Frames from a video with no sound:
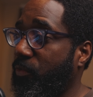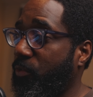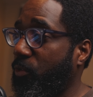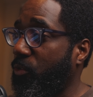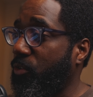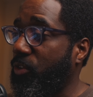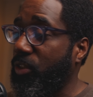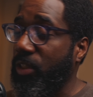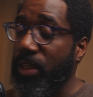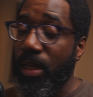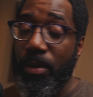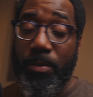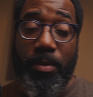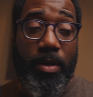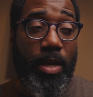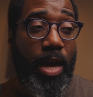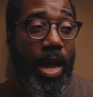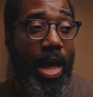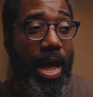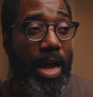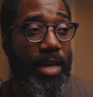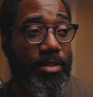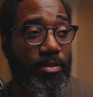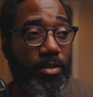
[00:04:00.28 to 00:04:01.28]
Fuji. I'm going
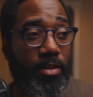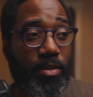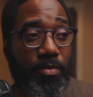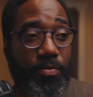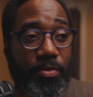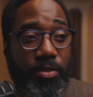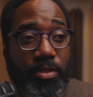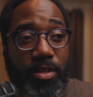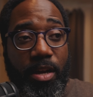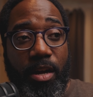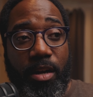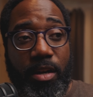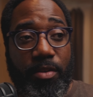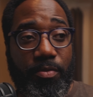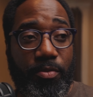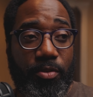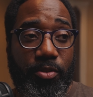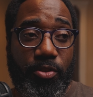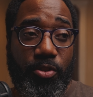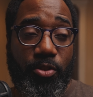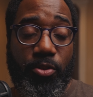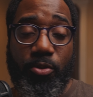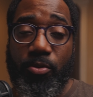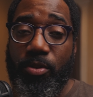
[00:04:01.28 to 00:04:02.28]
to ask other
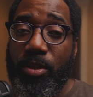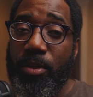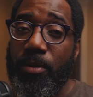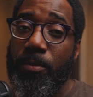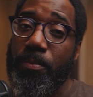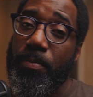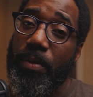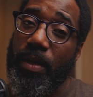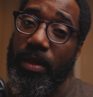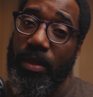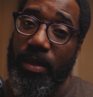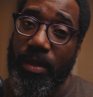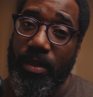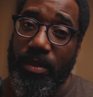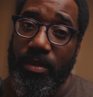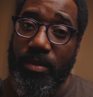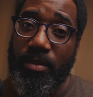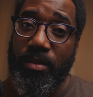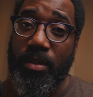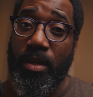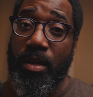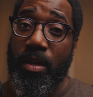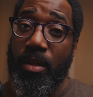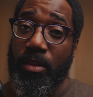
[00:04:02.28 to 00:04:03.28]
photographers too, their
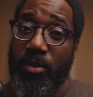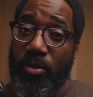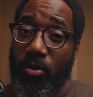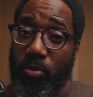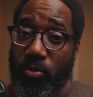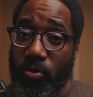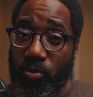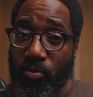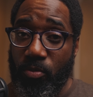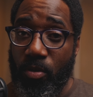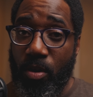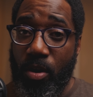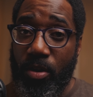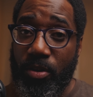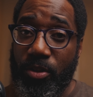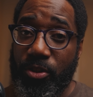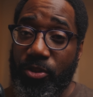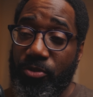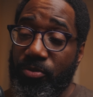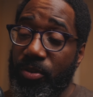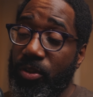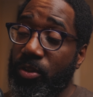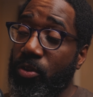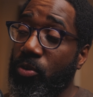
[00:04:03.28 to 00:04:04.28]
opinions, those who are on the
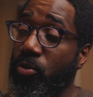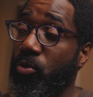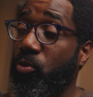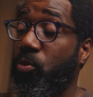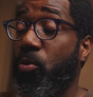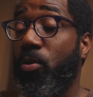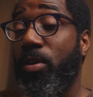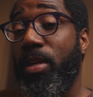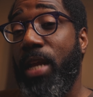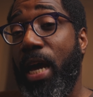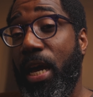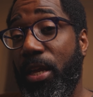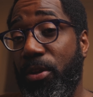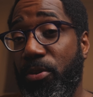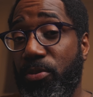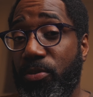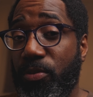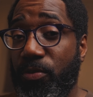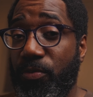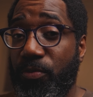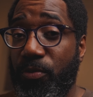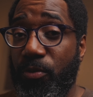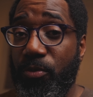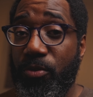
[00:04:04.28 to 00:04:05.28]
street, those who are not
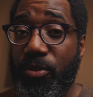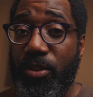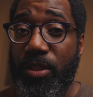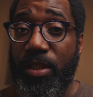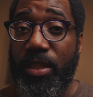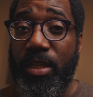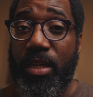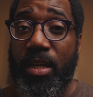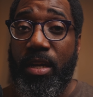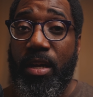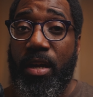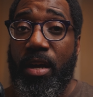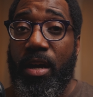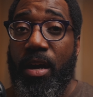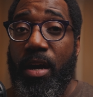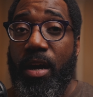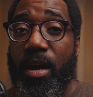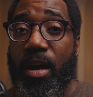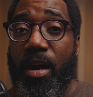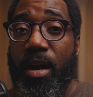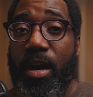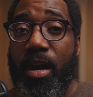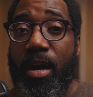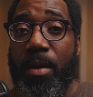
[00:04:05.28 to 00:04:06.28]
using Fuji,
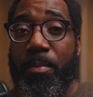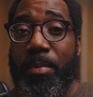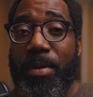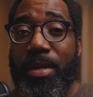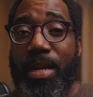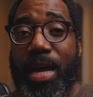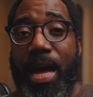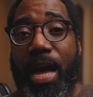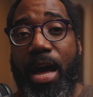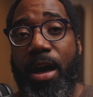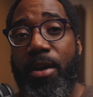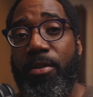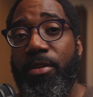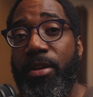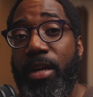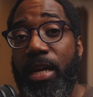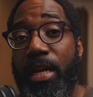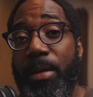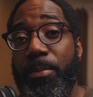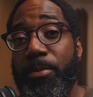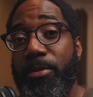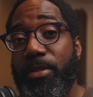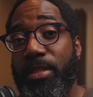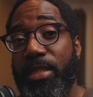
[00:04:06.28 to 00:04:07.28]
and how they're
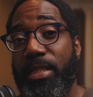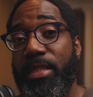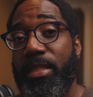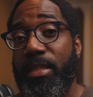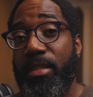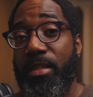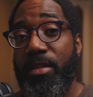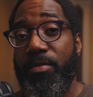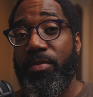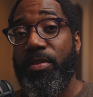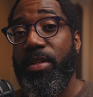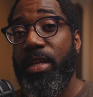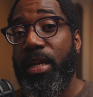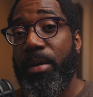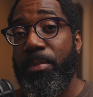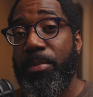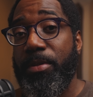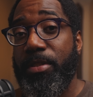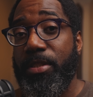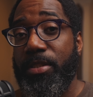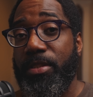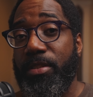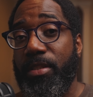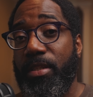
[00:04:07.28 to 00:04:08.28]
able to deliver the
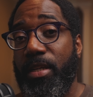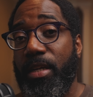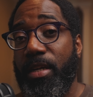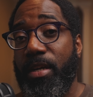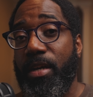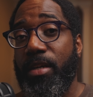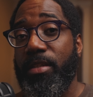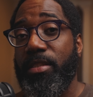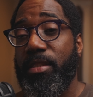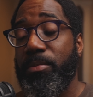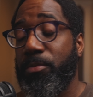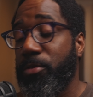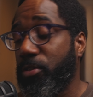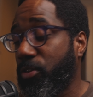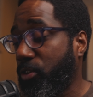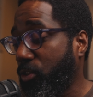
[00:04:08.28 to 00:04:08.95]
images to their customers.